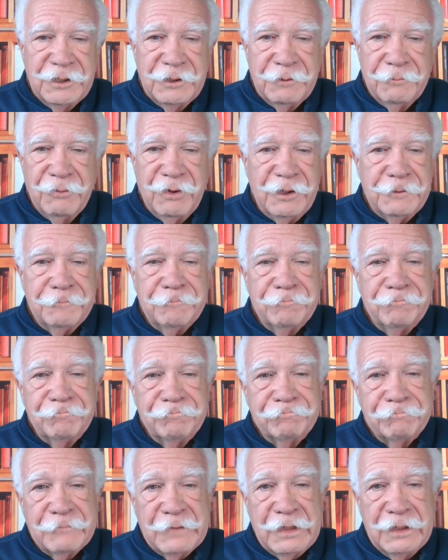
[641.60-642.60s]
But
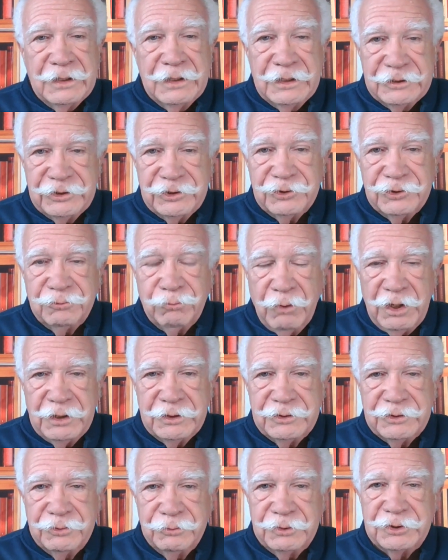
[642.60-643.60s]
I just
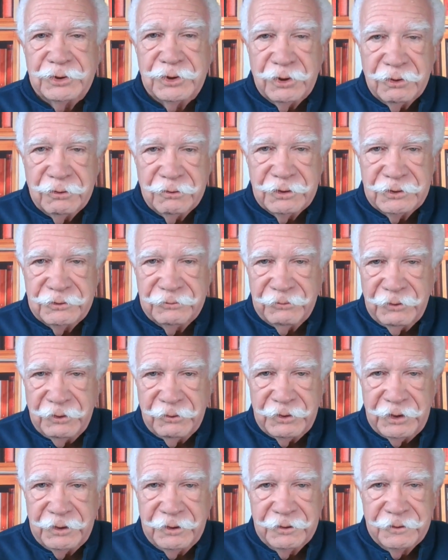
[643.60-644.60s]
want to encourage
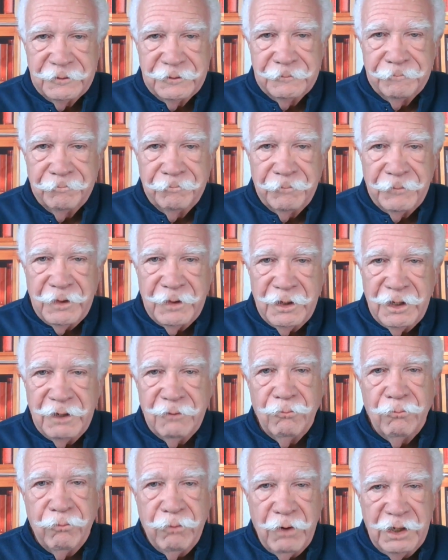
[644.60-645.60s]
voting. I
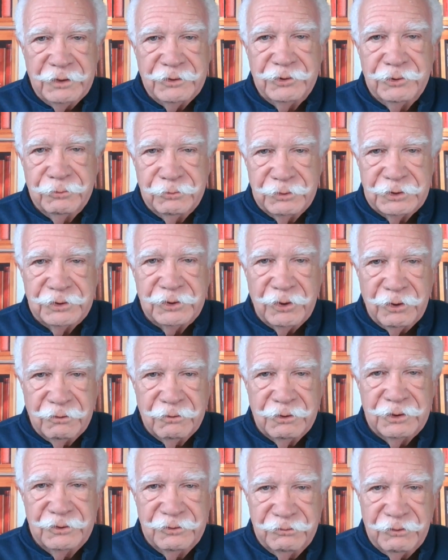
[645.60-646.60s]
want to
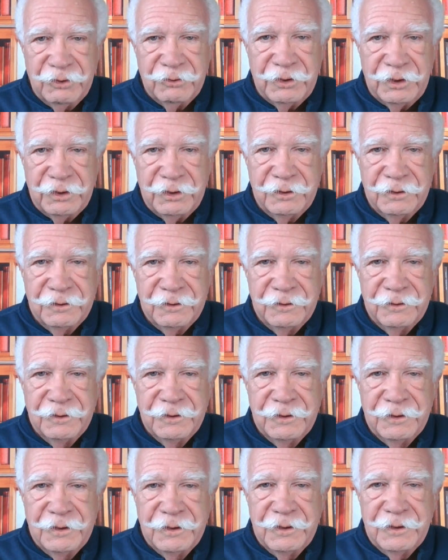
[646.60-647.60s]
encourage voting.
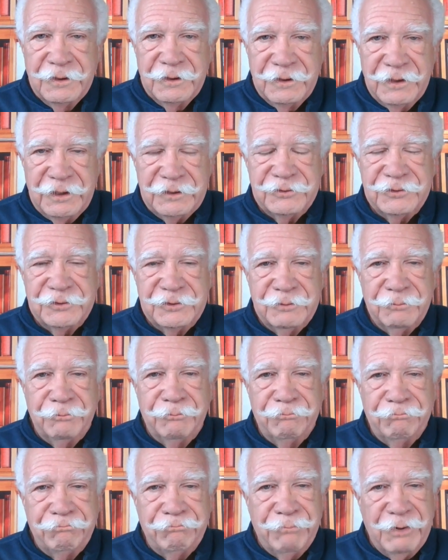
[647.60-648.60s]
That's the
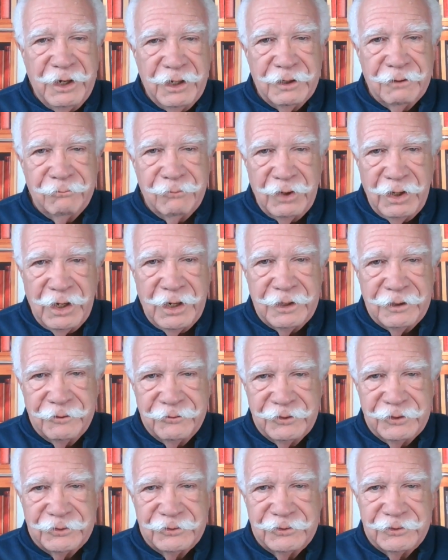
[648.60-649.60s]
bottom line of
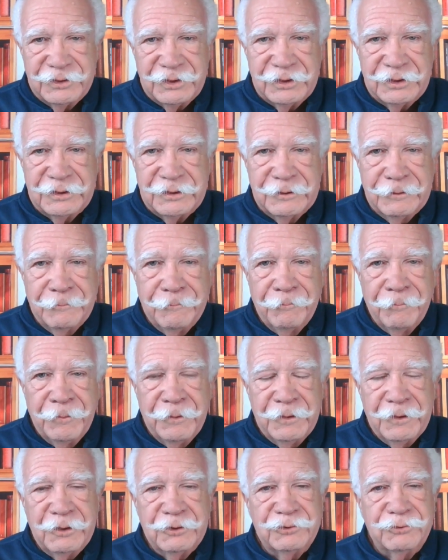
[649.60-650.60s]
this thing.
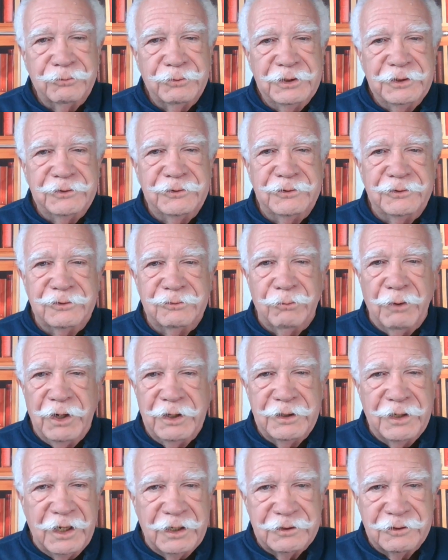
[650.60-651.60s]
There's reasons why
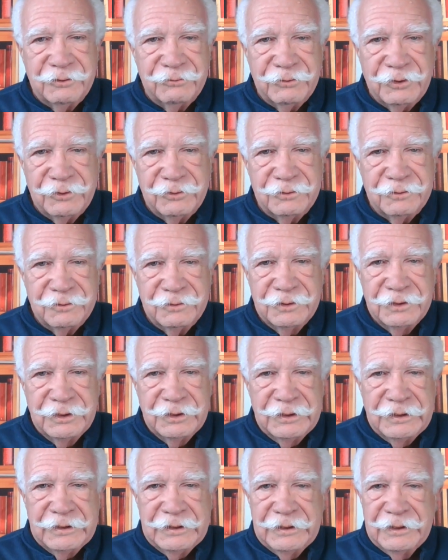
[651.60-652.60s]
not to vote,
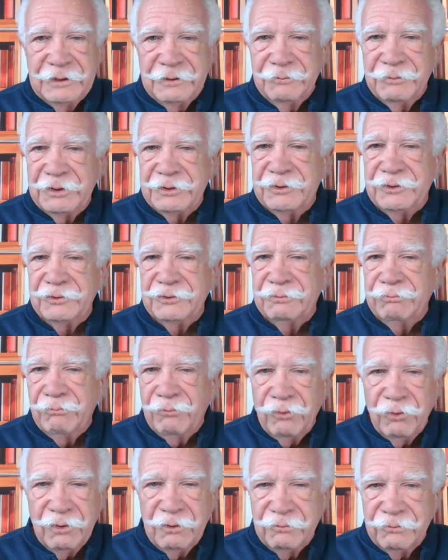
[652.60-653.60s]
but there's
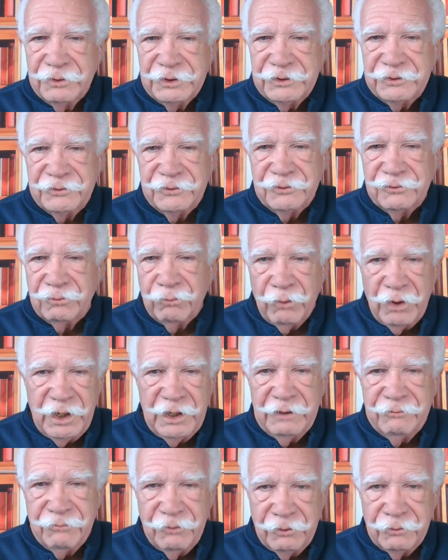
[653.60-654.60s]
more reasons
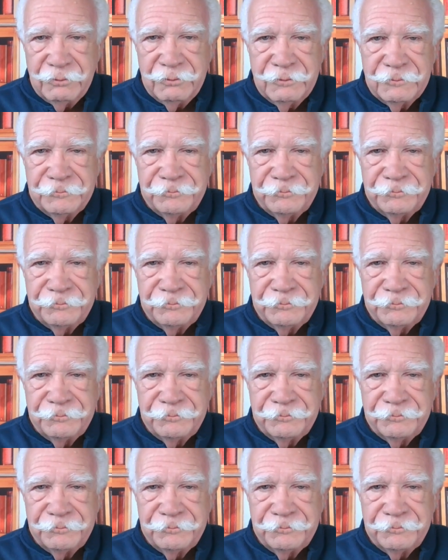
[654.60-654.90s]
why vote.